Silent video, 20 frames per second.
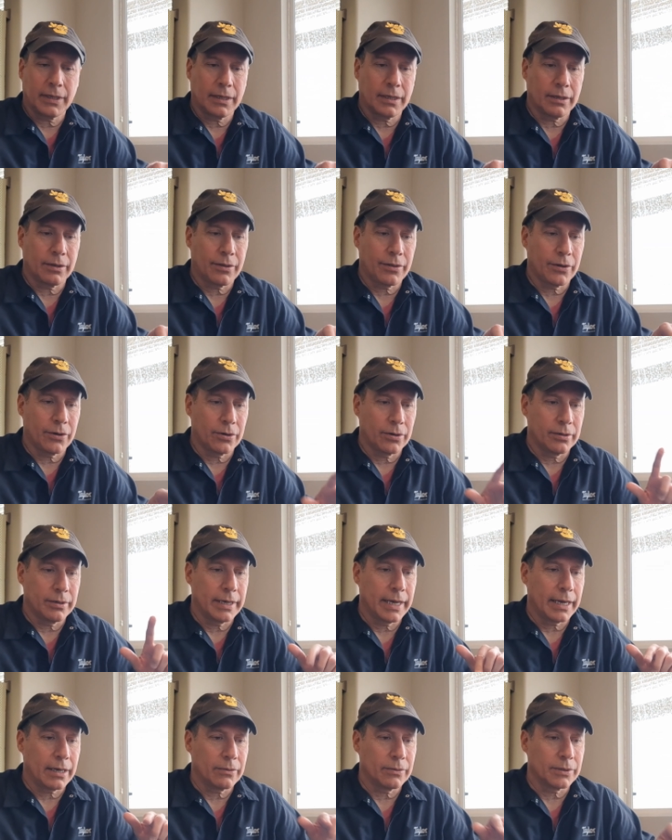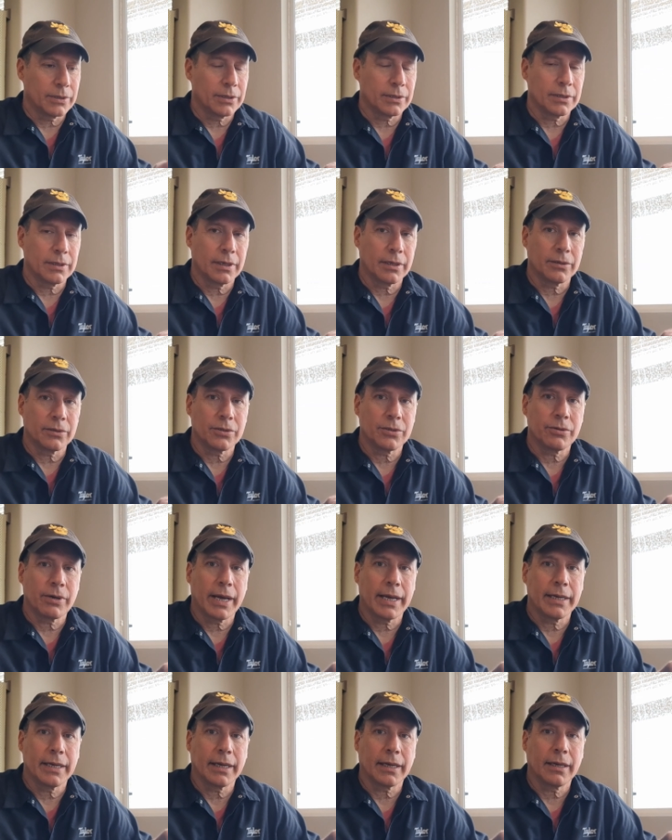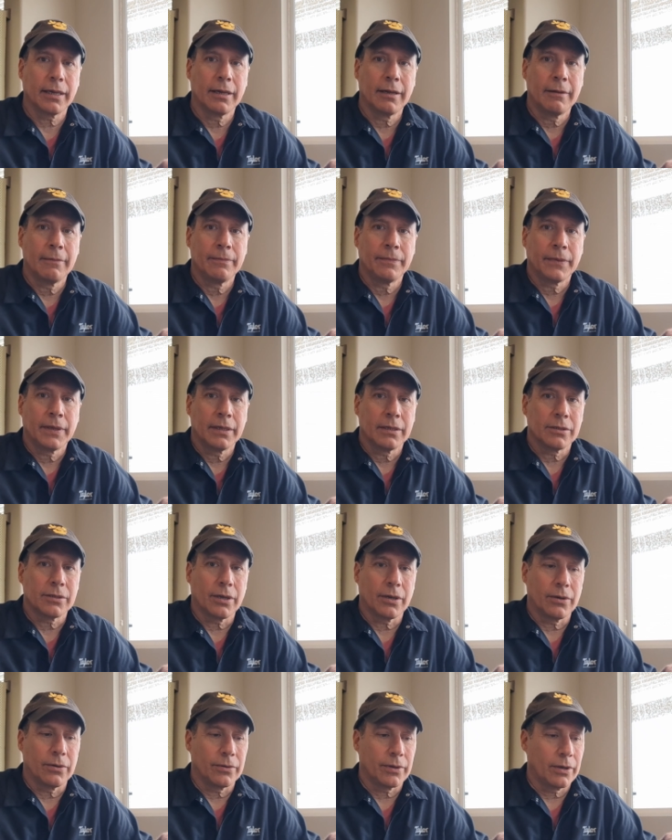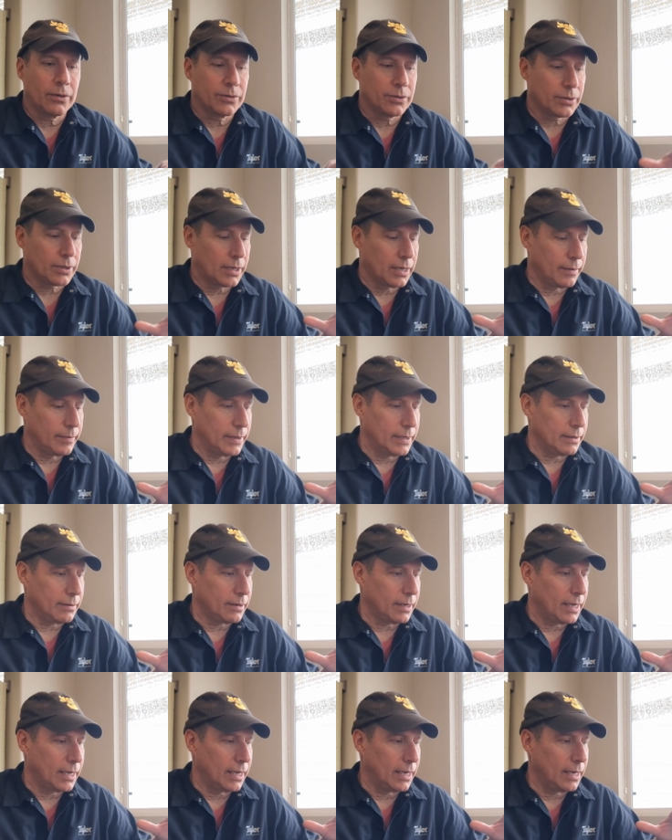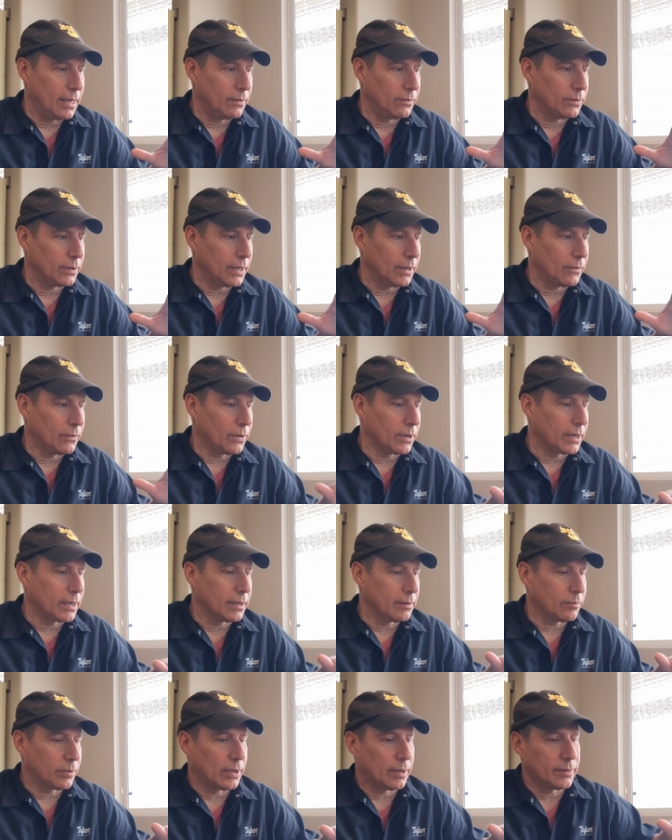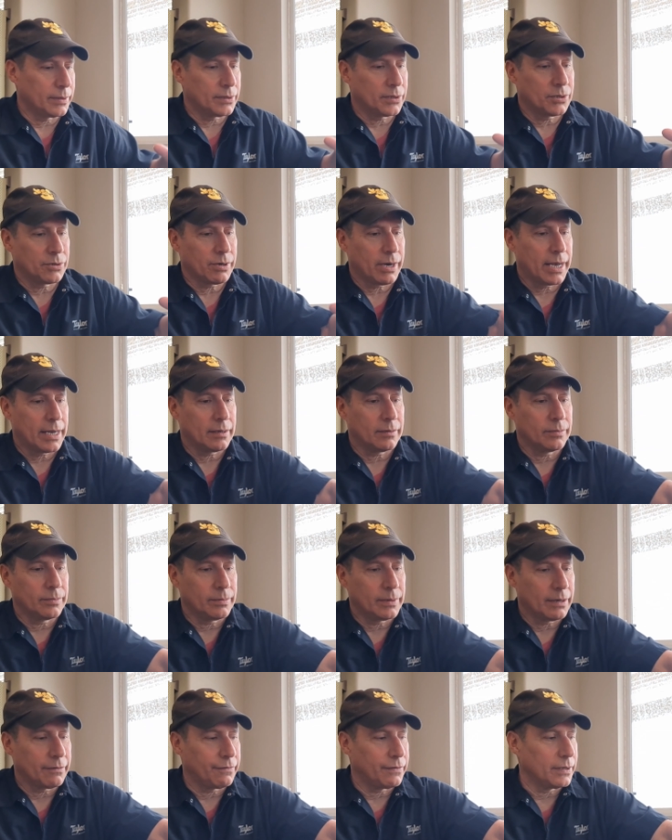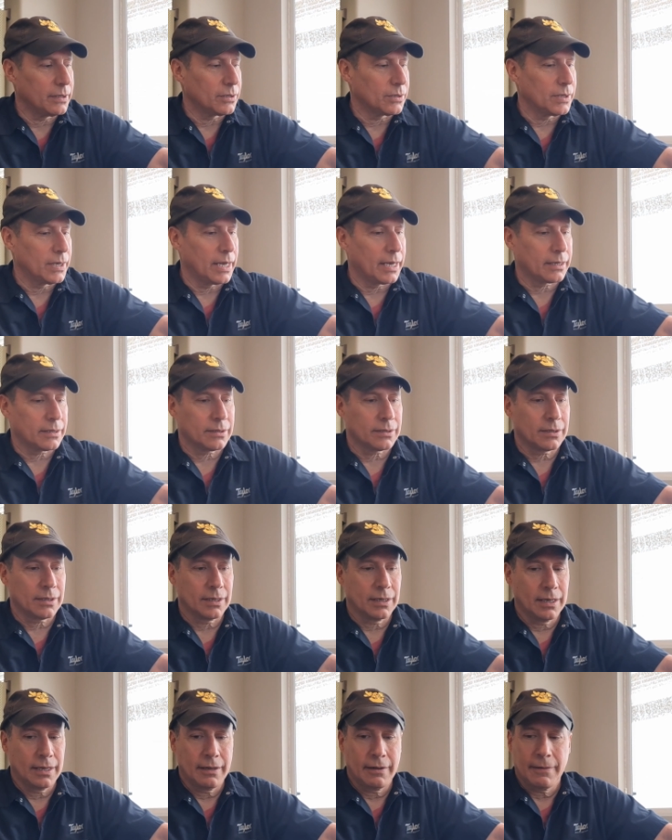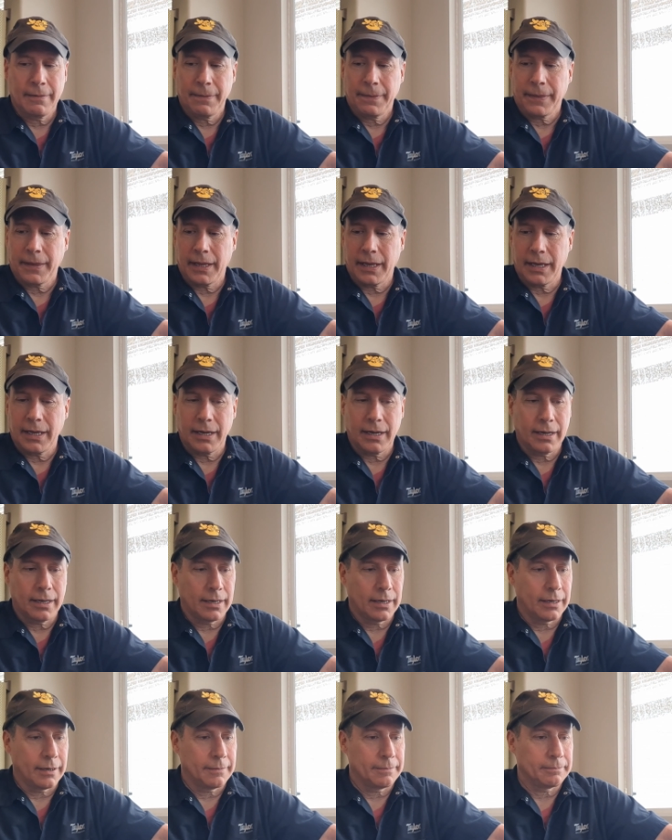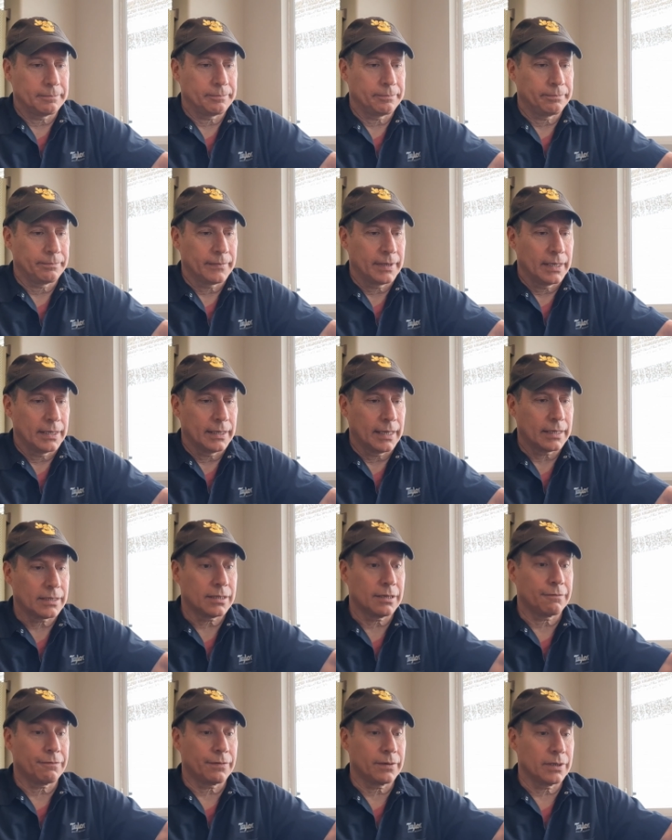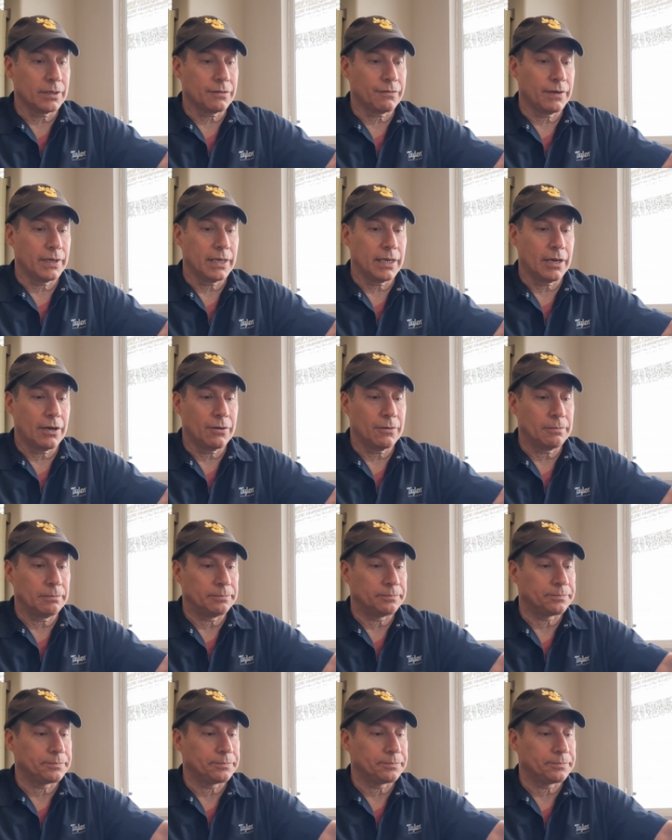the 3rd neck, which is another Strat neck. So those are coming, and we'll get working. Probably the Strat will get finished next. And that's it for this video.